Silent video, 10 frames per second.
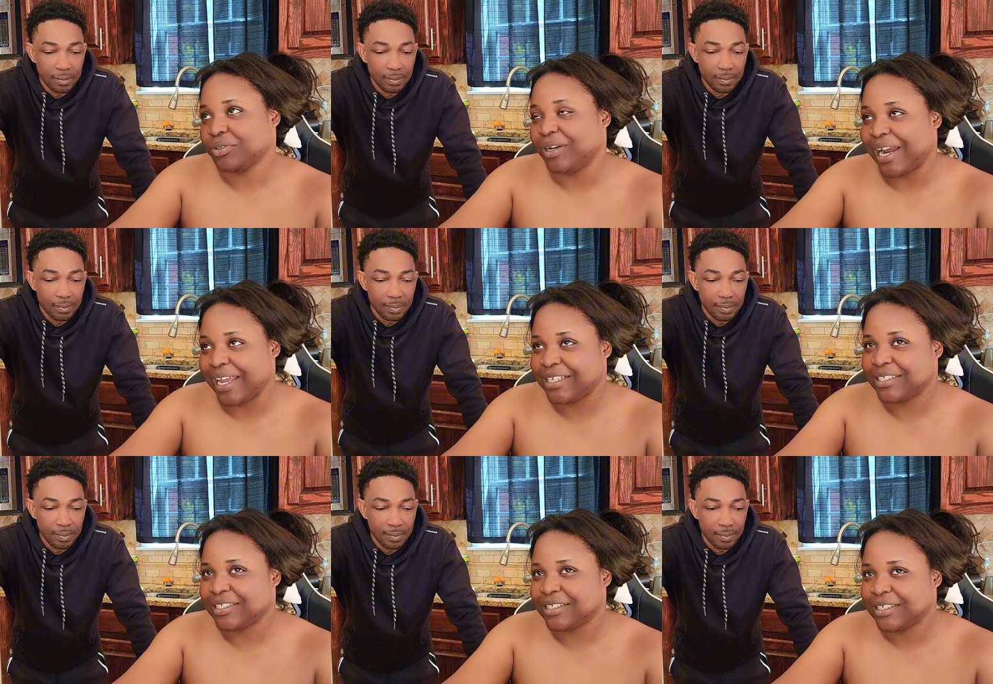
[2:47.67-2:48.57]
Speaker 1: right?
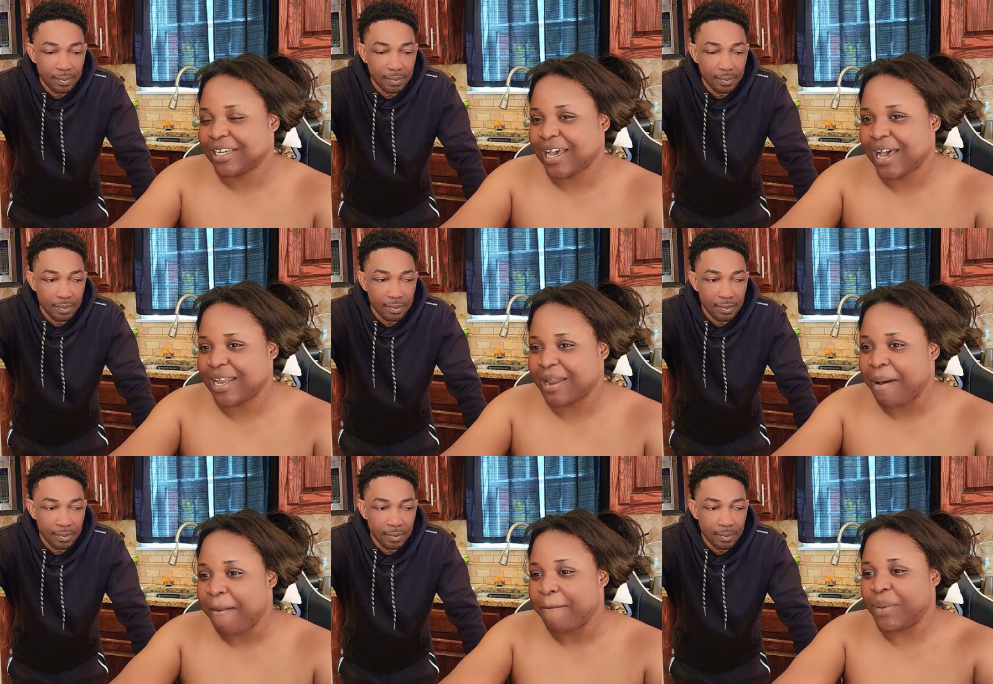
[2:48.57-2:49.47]
And
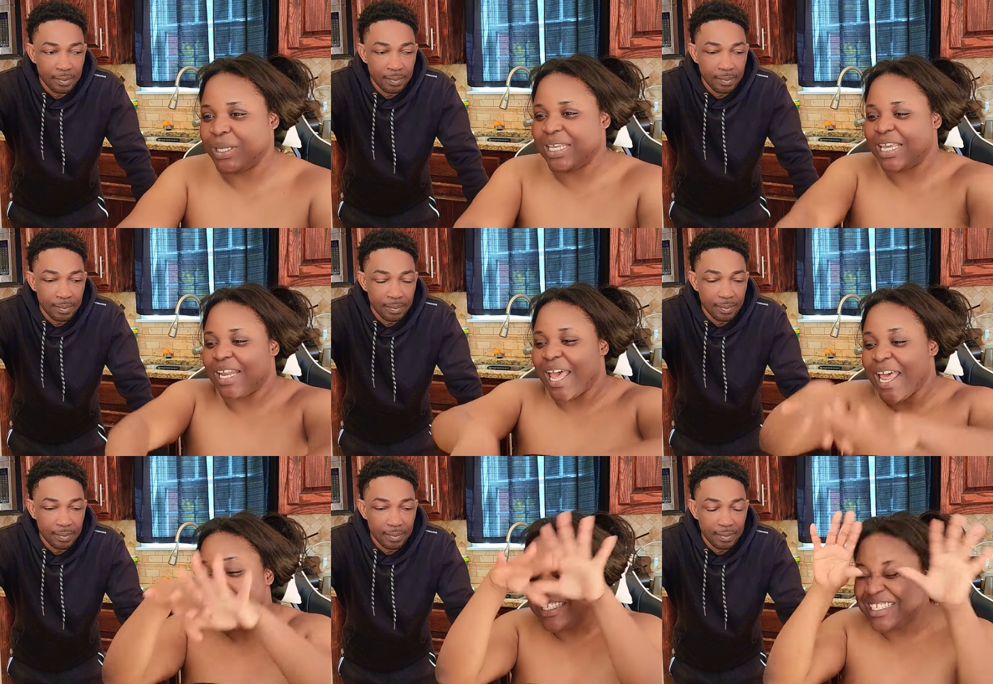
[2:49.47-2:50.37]
I need
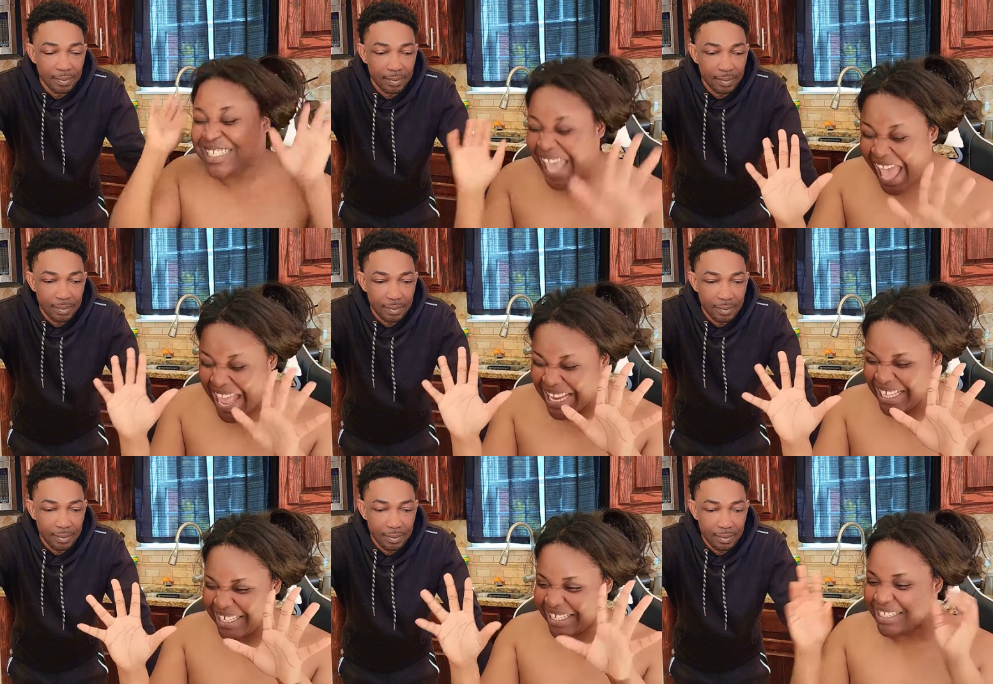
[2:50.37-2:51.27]
10
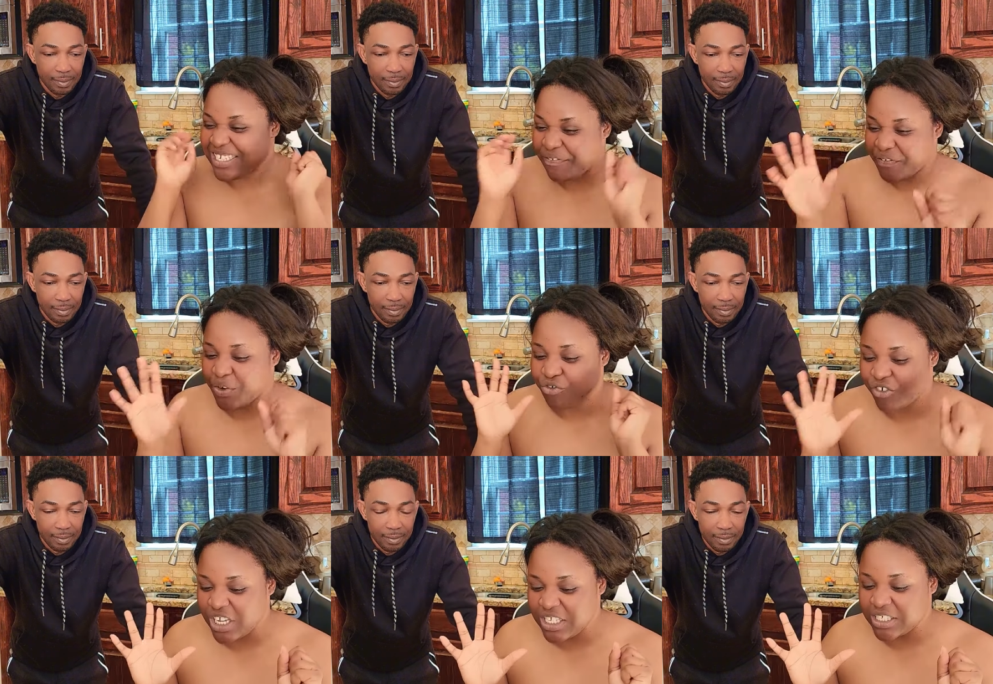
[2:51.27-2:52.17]
different
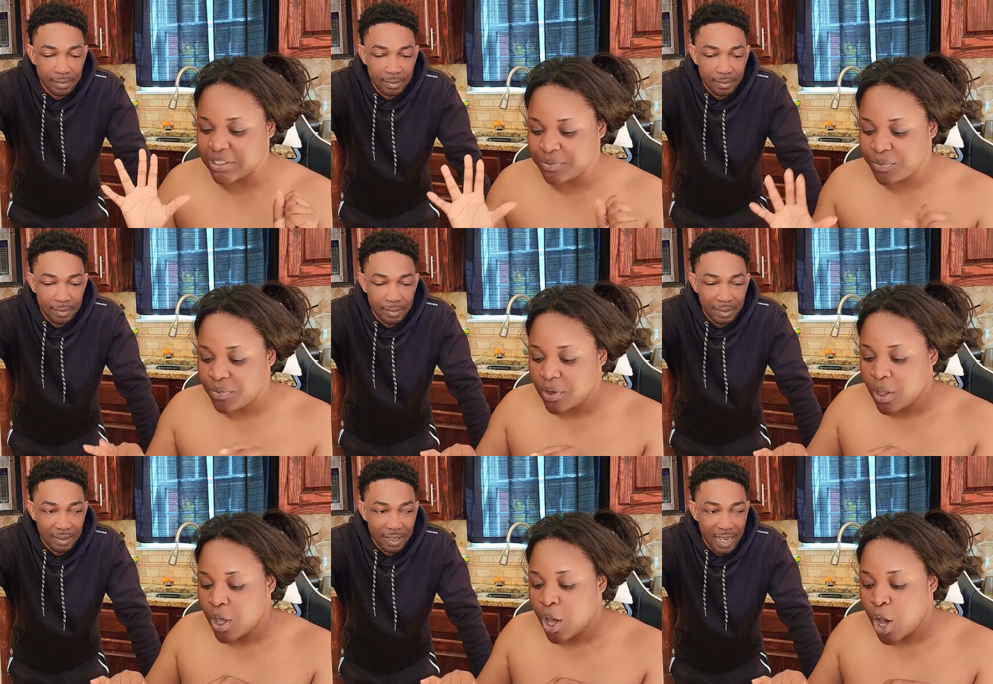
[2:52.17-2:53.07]
reason
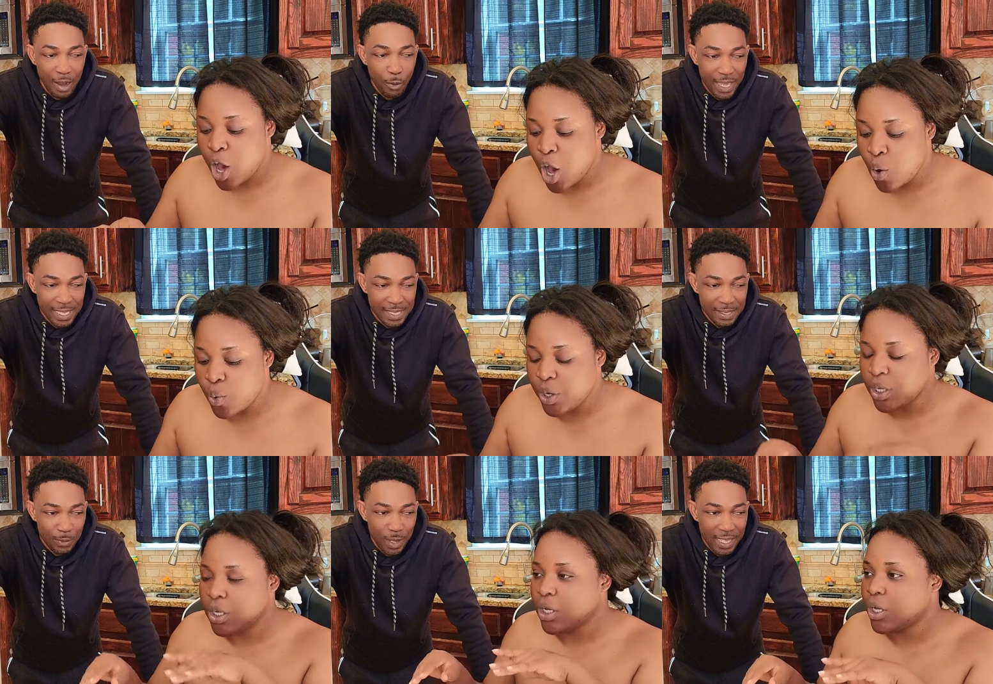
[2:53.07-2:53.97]
our how, ways
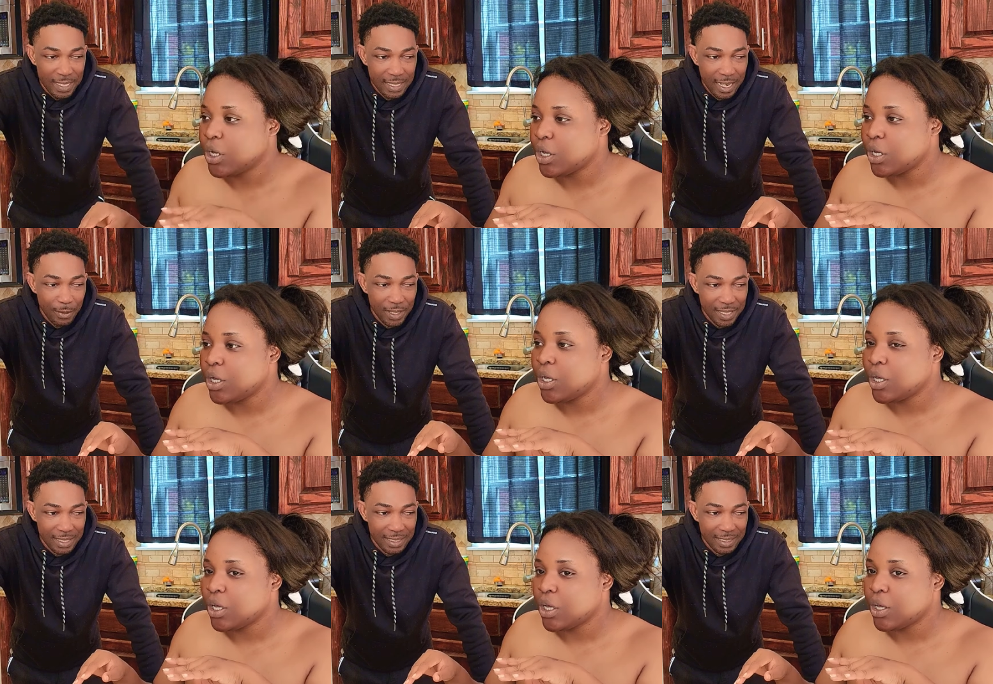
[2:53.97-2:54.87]
Speaker 2: ways are
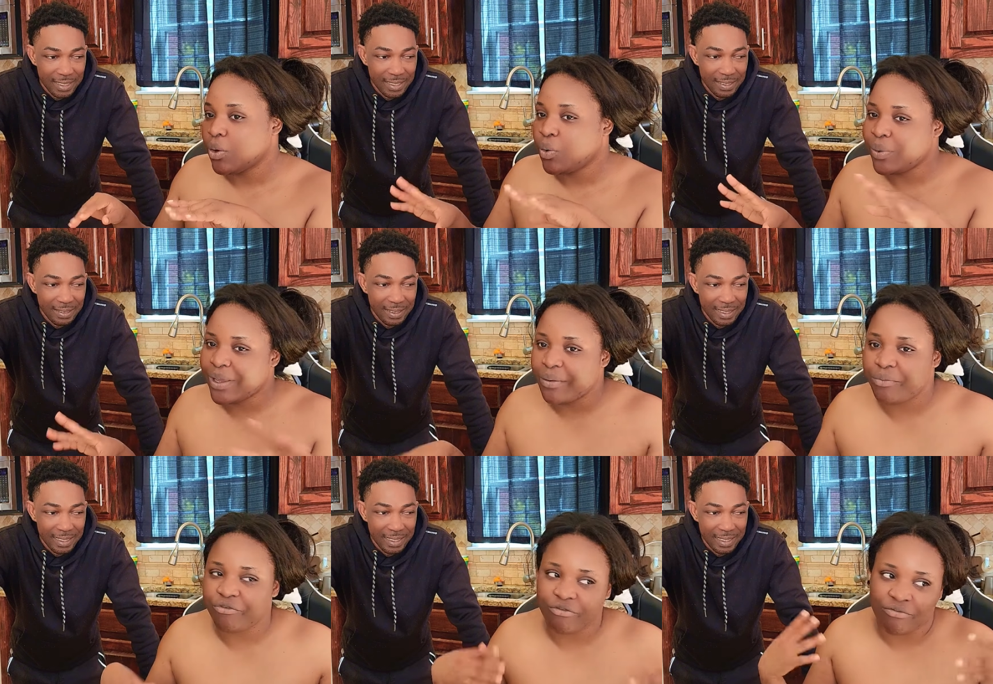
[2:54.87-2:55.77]
reason
Speaker 1: we
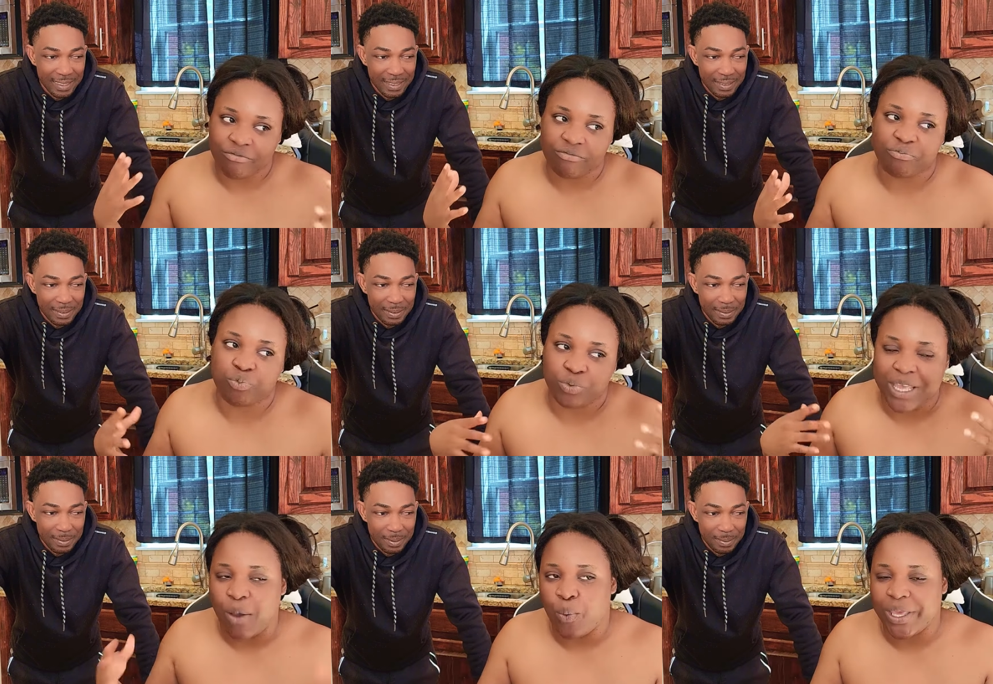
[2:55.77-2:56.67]
yeah
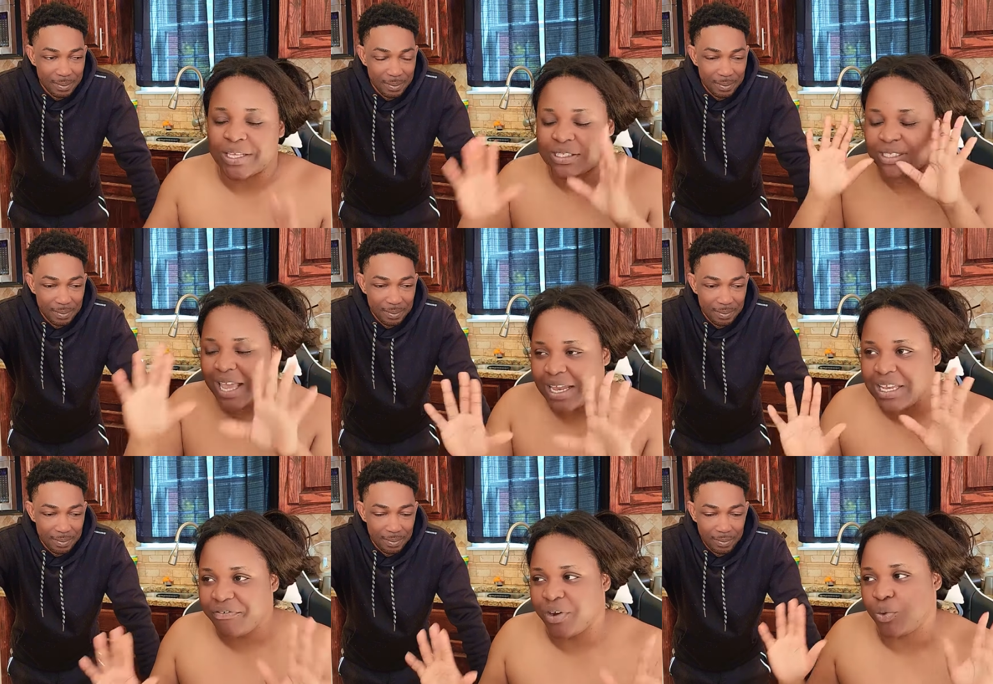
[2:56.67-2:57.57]
ways 10
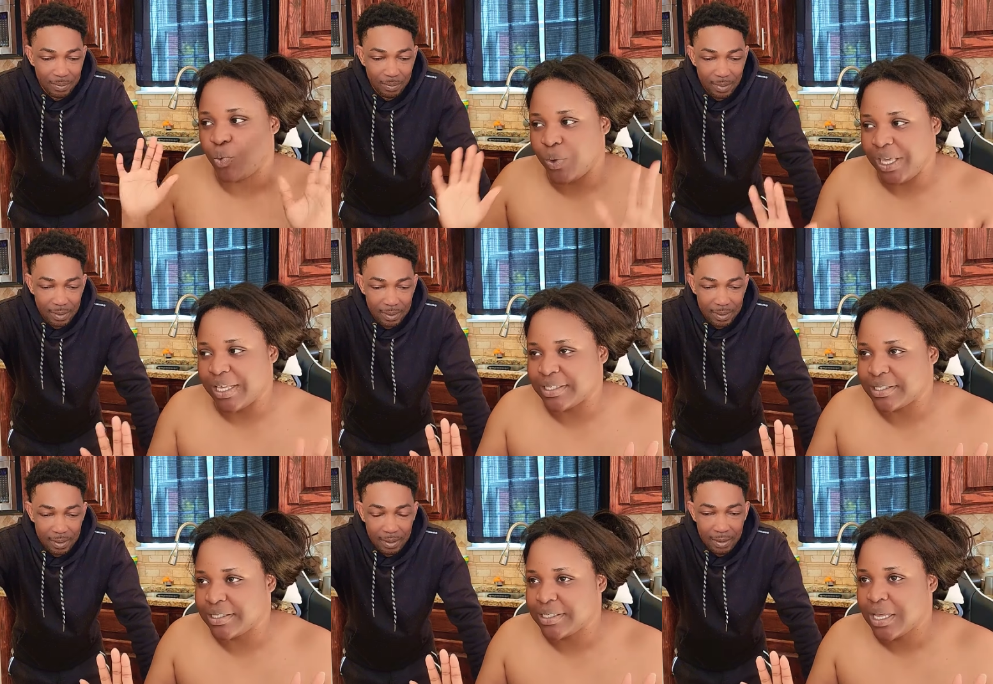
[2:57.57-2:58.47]
different
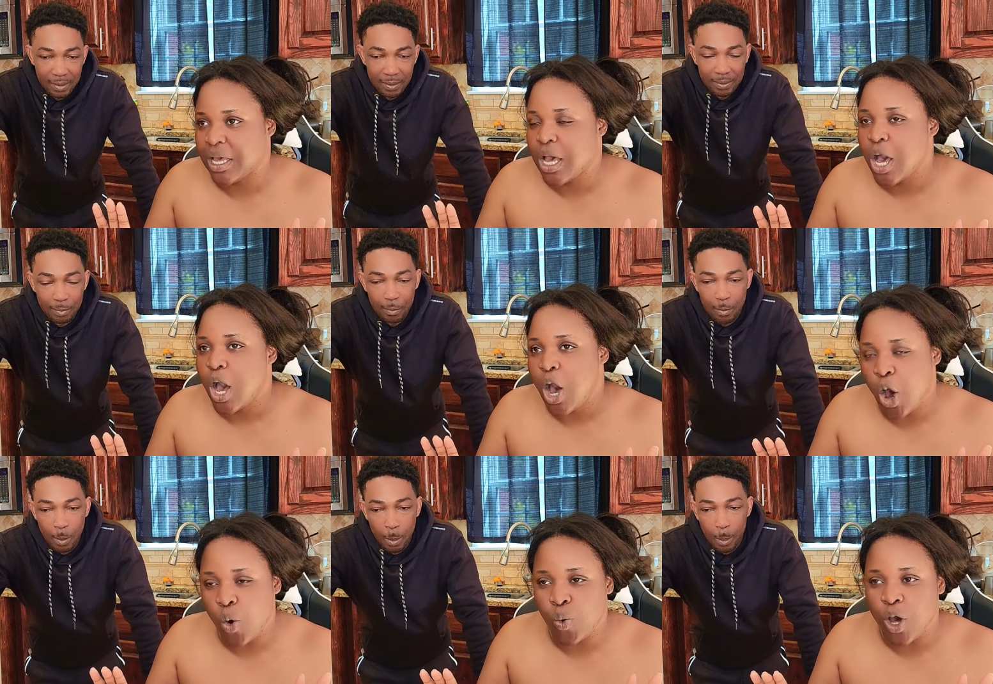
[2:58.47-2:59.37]
ways
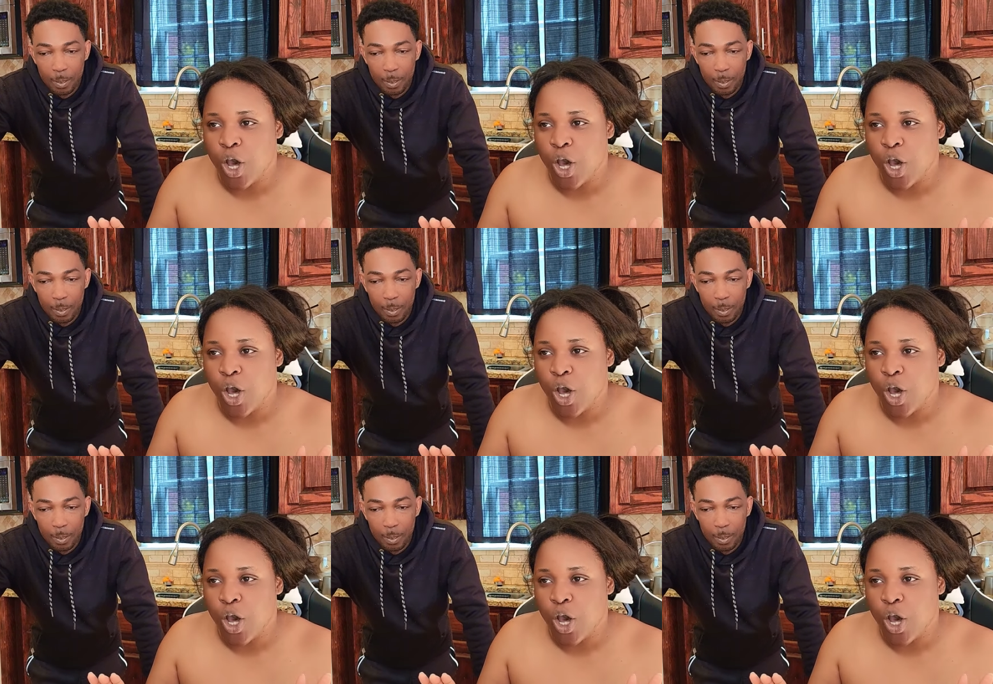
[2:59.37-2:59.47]
how